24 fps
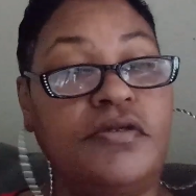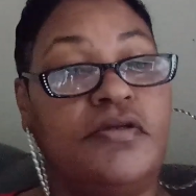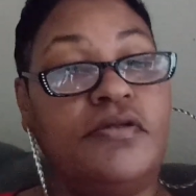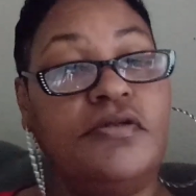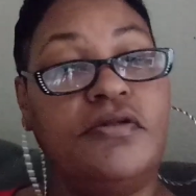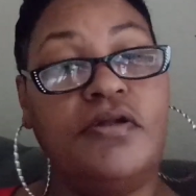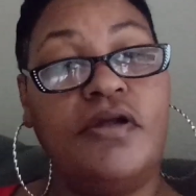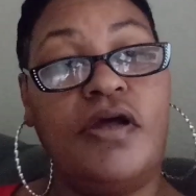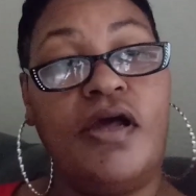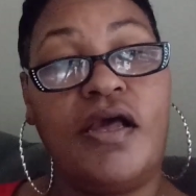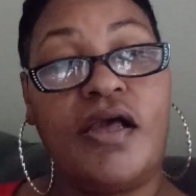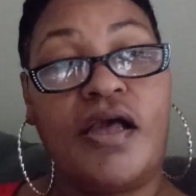
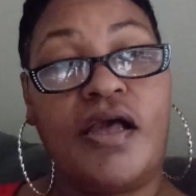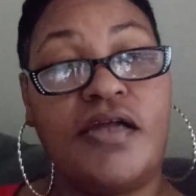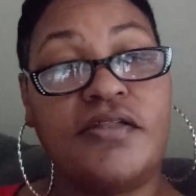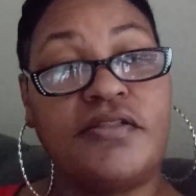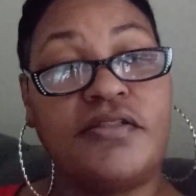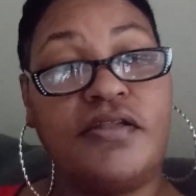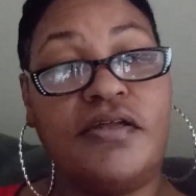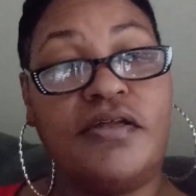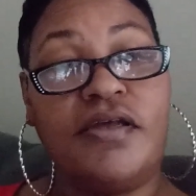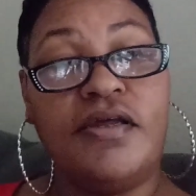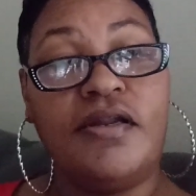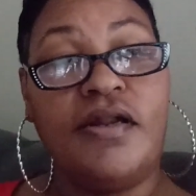I got to
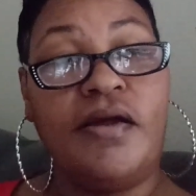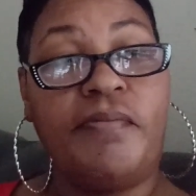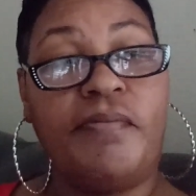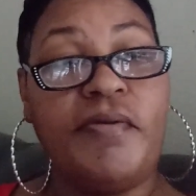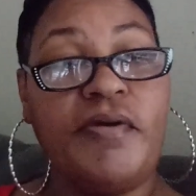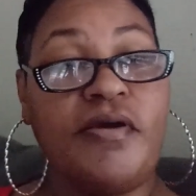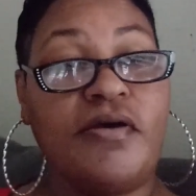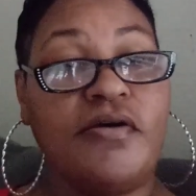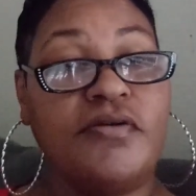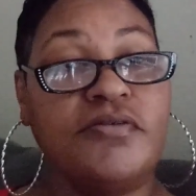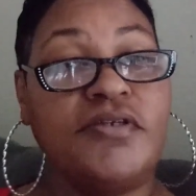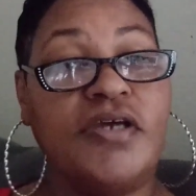get up and
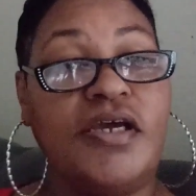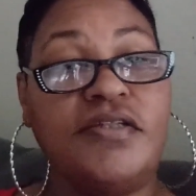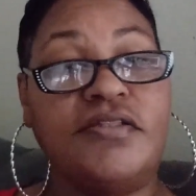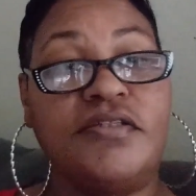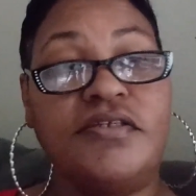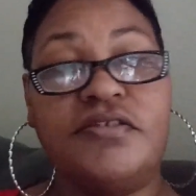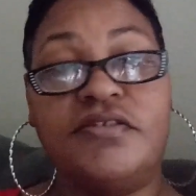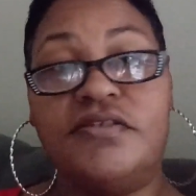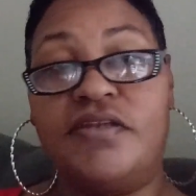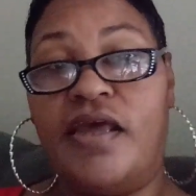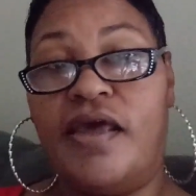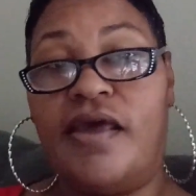go take this
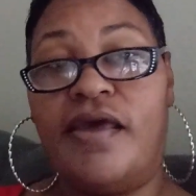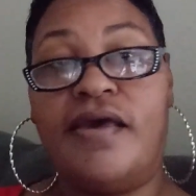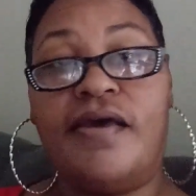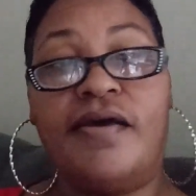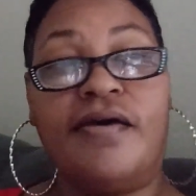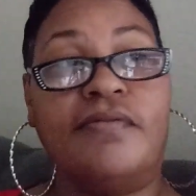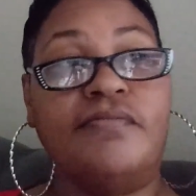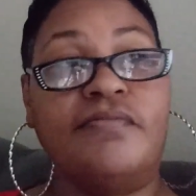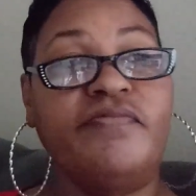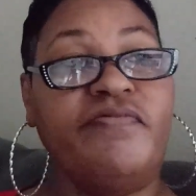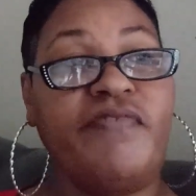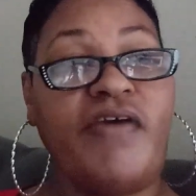
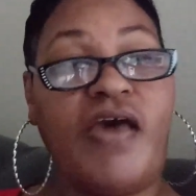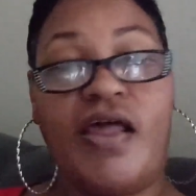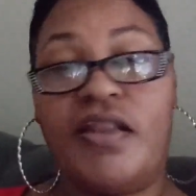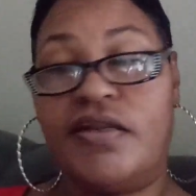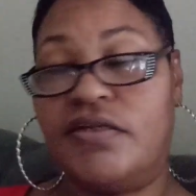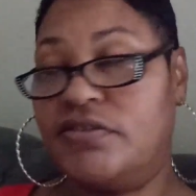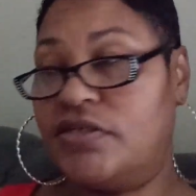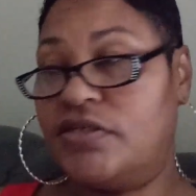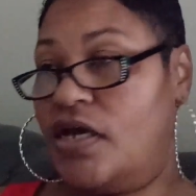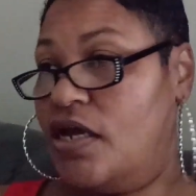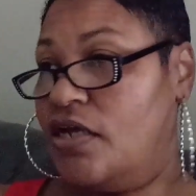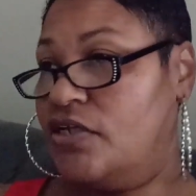down.
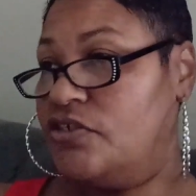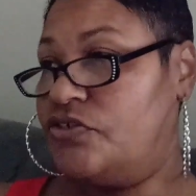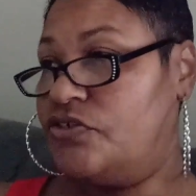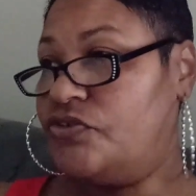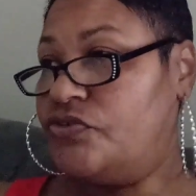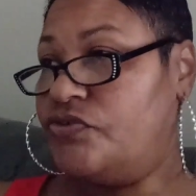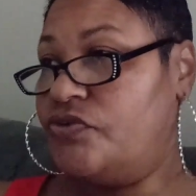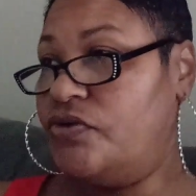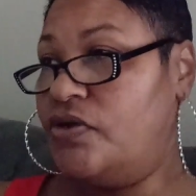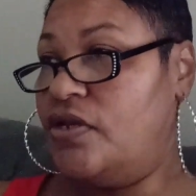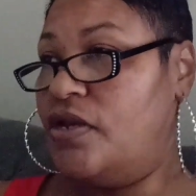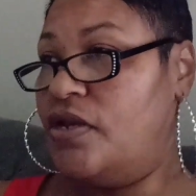Valentine's
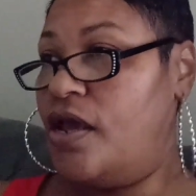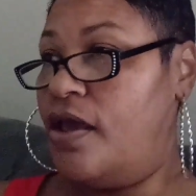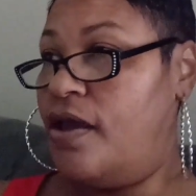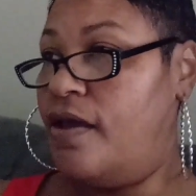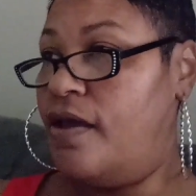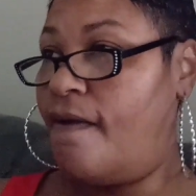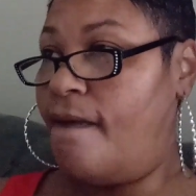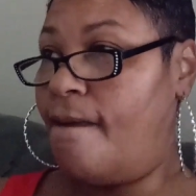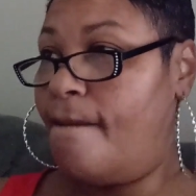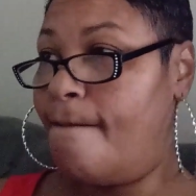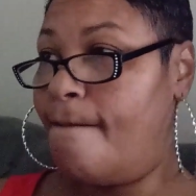tree down.